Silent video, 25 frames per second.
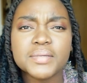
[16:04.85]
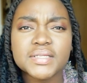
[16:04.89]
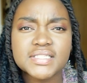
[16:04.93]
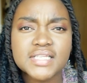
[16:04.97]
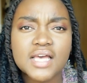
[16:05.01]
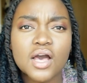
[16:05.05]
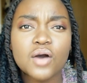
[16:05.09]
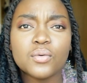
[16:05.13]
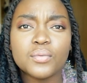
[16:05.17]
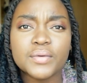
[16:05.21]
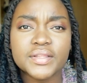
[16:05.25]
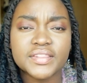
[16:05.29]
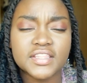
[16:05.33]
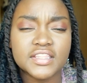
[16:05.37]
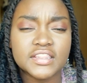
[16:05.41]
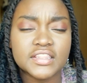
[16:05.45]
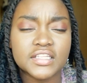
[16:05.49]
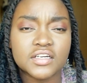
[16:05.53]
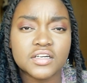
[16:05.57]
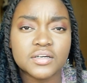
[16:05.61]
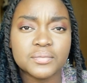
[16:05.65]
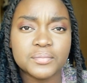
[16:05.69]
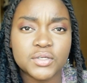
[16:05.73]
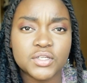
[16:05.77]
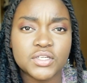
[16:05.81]
dealt with in
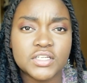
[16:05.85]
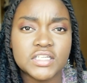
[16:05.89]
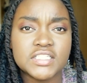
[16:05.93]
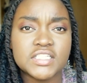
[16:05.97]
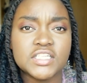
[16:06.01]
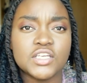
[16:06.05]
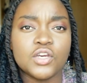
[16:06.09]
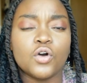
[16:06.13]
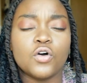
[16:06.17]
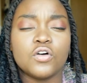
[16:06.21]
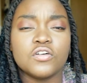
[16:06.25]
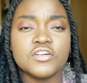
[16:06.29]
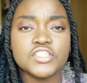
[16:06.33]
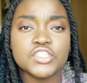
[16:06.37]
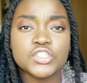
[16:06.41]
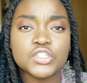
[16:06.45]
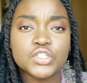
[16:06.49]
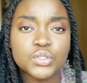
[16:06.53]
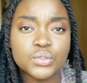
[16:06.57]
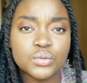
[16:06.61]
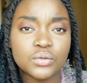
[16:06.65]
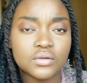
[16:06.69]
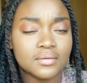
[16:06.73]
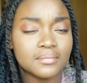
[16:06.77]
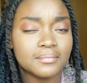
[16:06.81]
the community, or it's
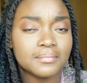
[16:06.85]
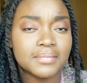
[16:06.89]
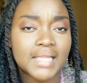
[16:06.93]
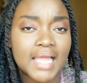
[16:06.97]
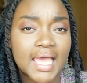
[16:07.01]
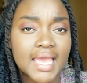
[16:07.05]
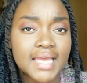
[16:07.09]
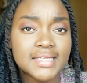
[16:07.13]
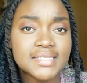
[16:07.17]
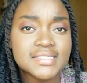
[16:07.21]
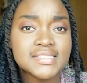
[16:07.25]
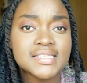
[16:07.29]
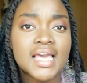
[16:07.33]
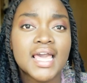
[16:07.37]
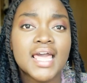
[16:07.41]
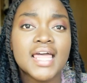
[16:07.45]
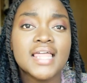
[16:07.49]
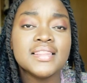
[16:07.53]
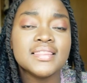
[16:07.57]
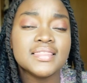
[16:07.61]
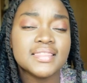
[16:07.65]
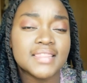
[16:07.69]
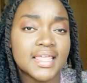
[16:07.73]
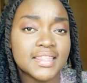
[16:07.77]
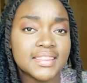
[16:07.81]
too complex,
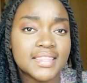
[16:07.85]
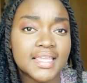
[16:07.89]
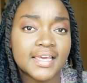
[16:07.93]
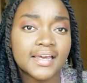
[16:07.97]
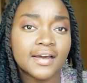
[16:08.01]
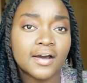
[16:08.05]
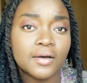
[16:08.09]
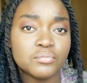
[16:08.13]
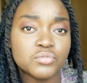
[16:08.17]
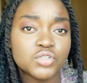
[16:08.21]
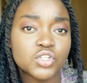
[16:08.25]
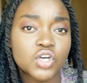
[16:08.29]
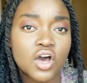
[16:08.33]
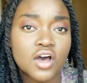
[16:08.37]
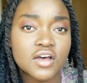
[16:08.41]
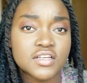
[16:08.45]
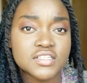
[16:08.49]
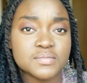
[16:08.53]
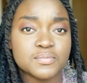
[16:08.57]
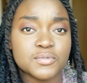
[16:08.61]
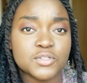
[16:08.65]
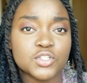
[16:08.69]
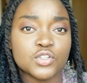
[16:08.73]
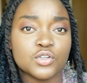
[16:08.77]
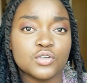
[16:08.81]
then they come to
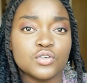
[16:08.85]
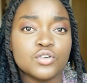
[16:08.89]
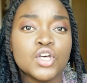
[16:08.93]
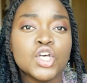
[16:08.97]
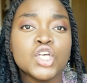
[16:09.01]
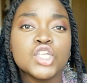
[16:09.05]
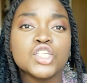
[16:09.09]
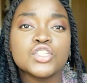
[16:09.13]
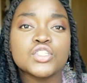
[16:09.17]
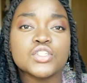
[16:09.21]
hospital.